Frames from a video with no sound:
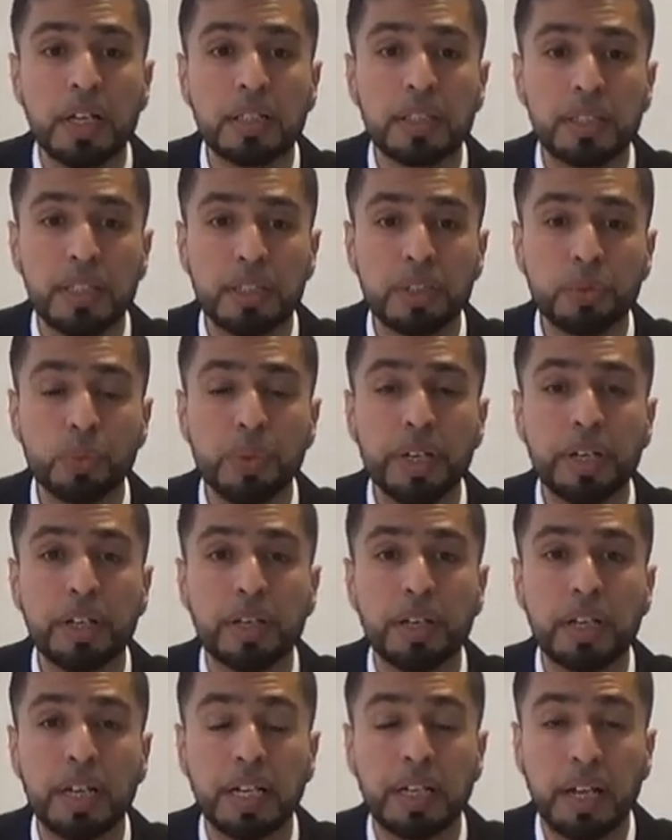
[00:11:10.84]
This
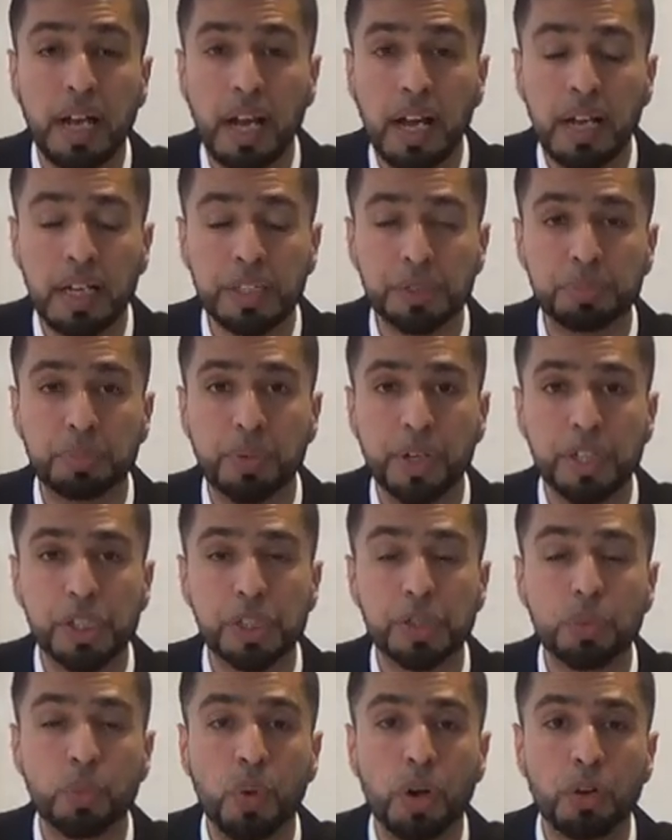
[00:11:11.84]
week it has
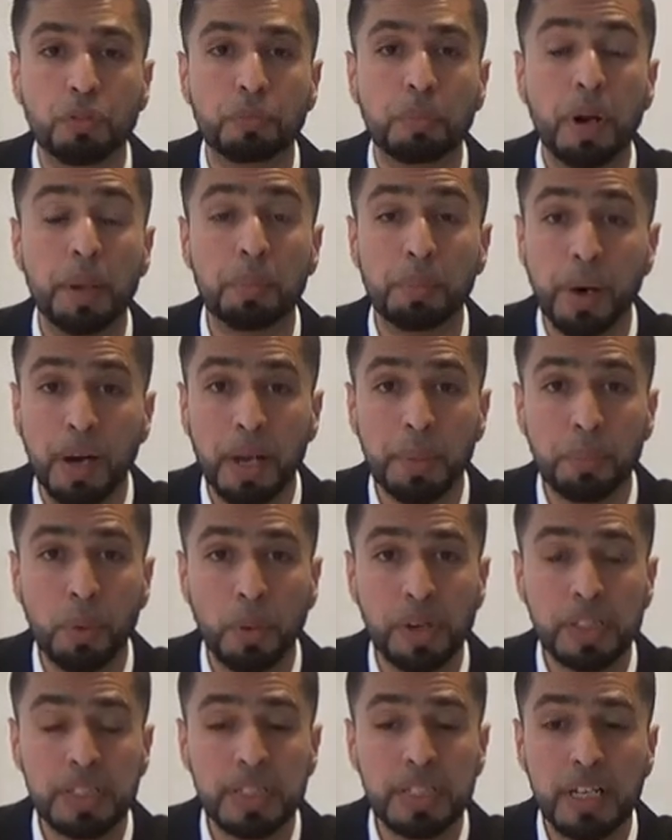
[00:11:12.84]
breached one of my buy
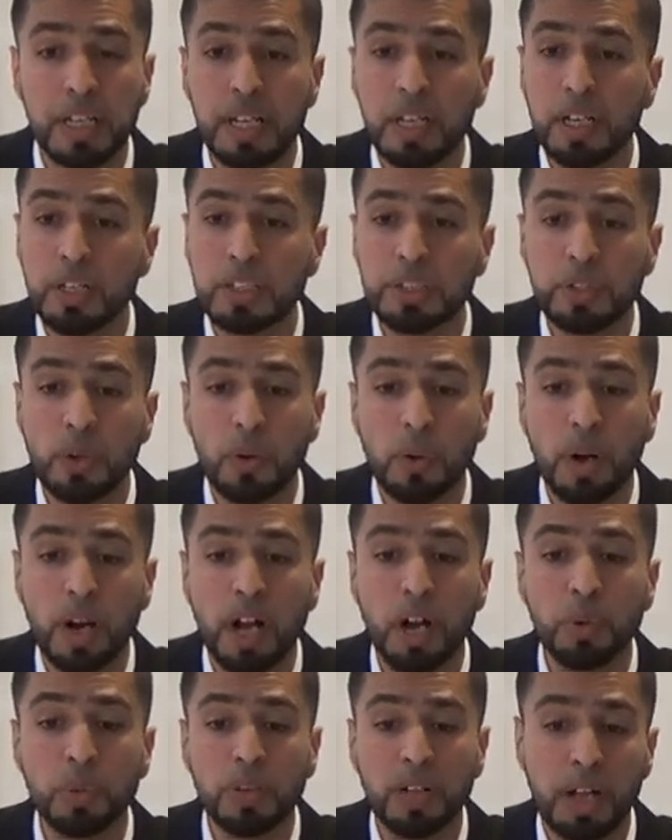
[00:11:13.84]
points, so
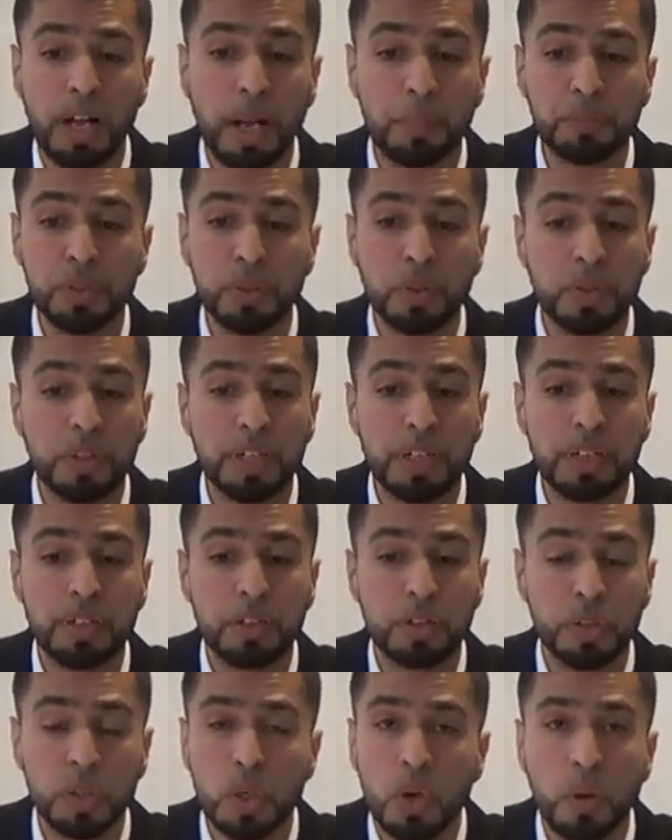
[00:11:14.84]
I will absolutely
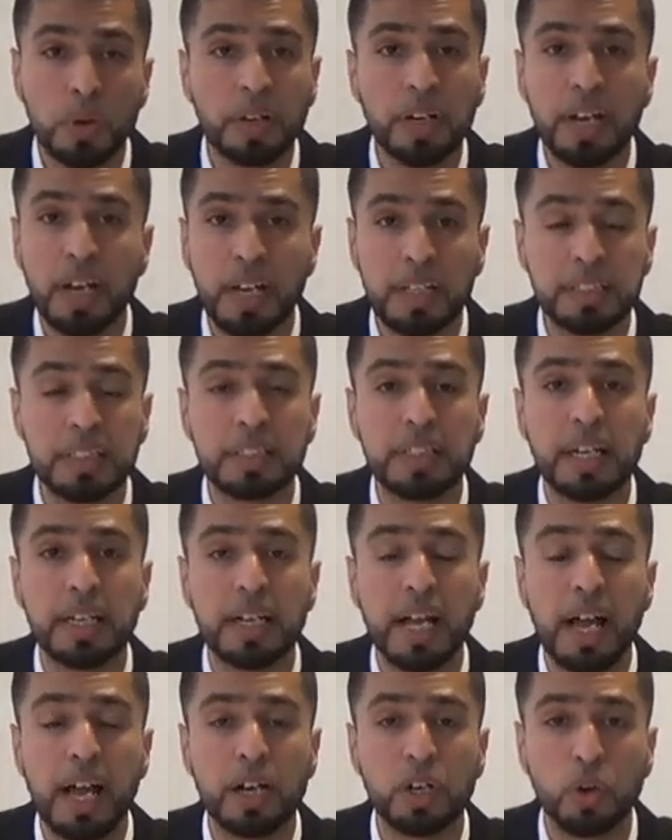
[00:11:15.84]
not
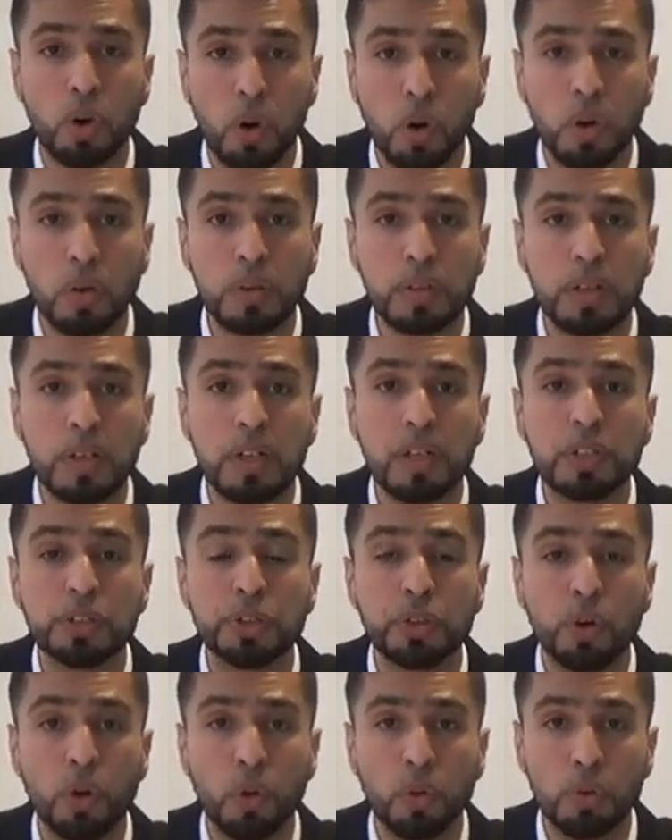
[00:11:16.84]
hesitate at all
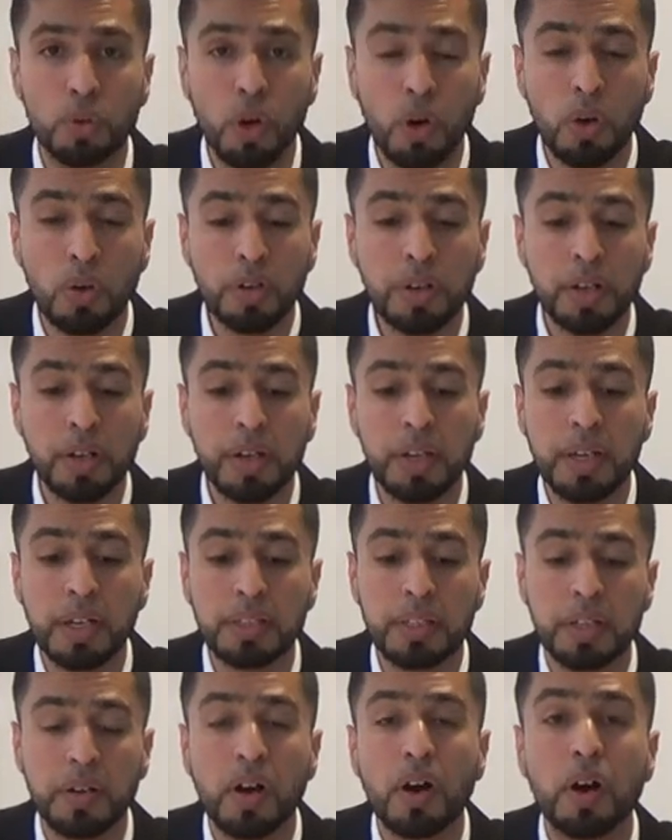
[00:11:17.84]
to go long.
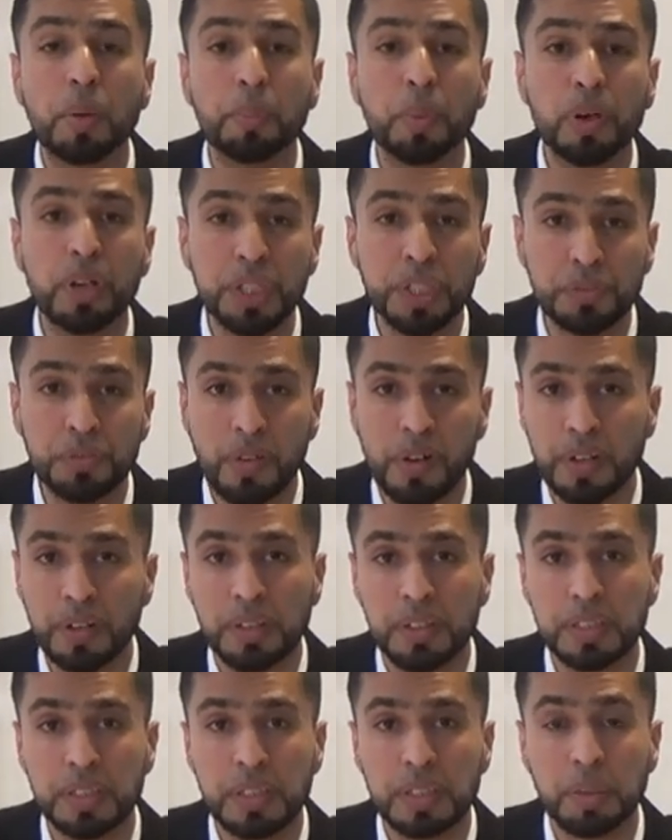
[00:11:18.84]
There are bullish
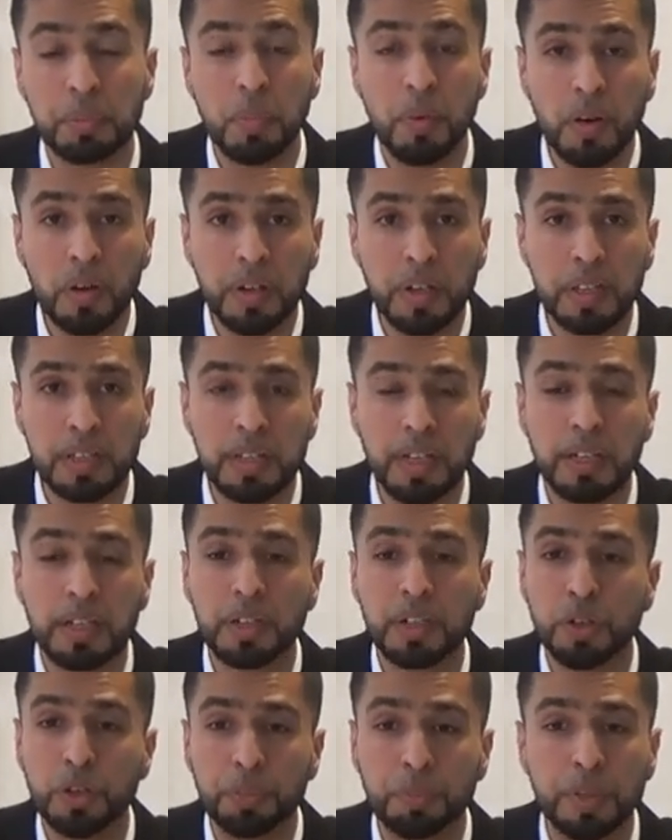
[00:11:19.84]
factors in the market
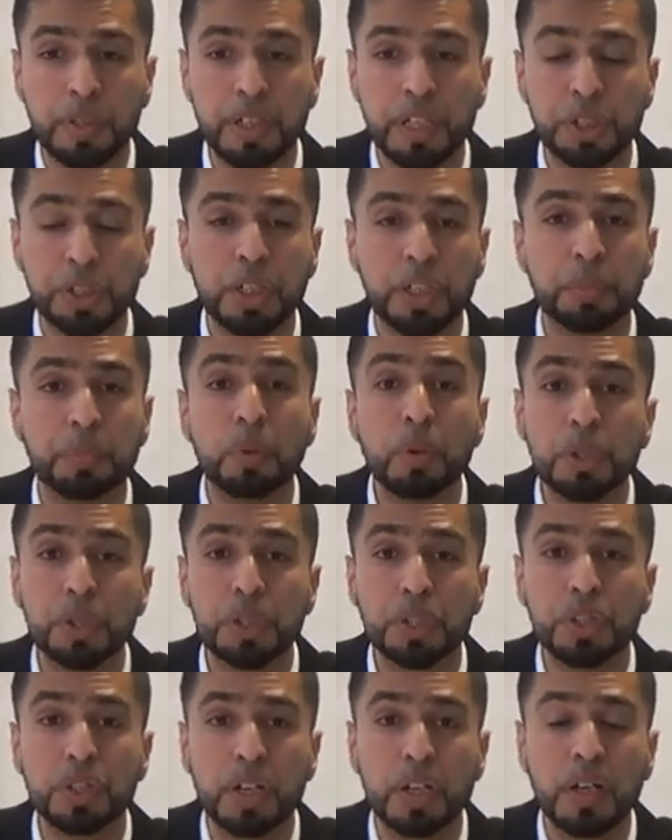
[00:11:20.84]
that could potentially
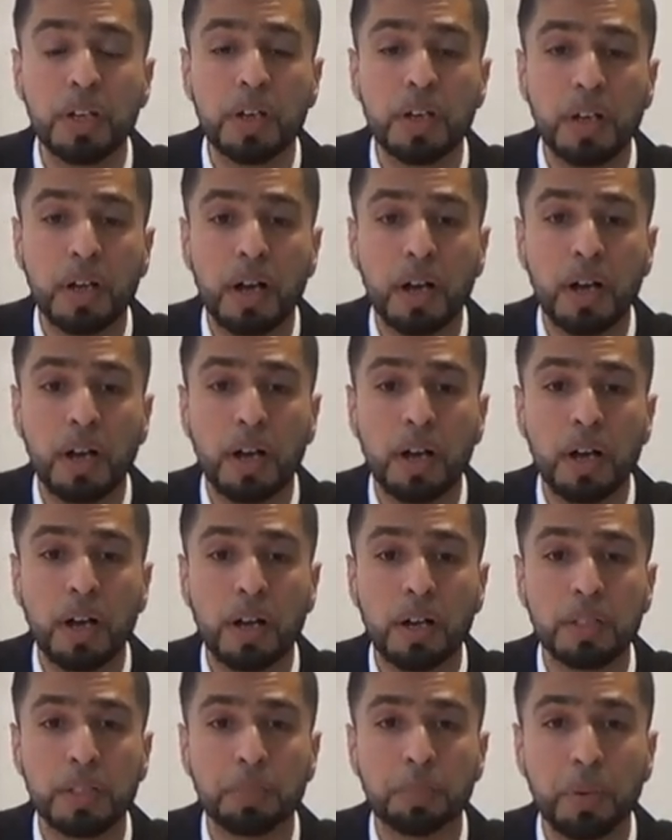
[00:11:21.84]
push
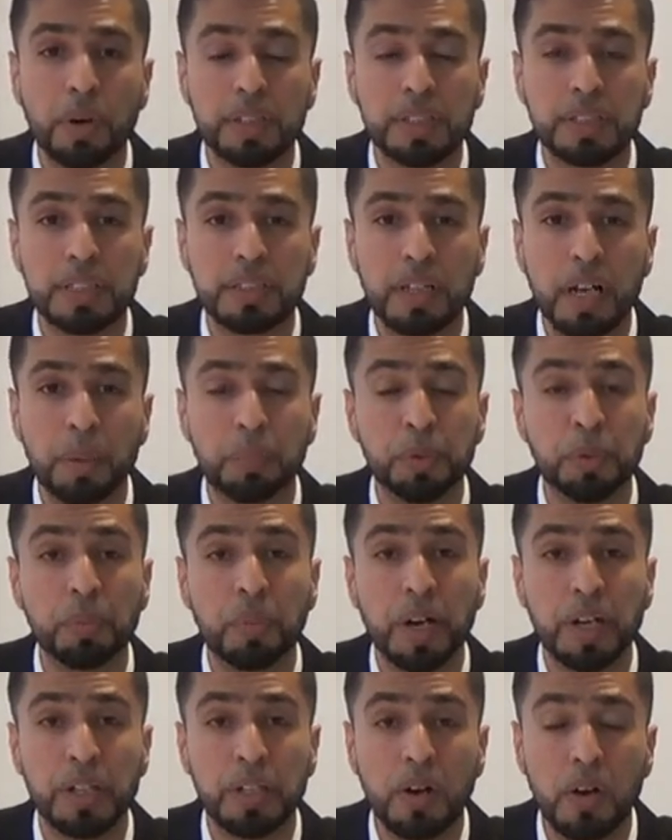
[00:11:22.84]
the prices up to
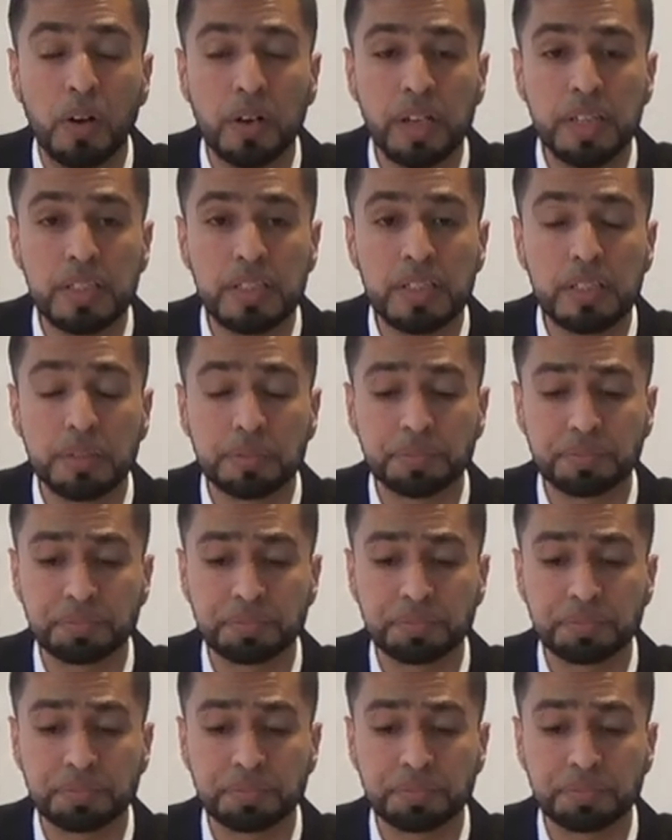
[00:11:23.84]
my targets.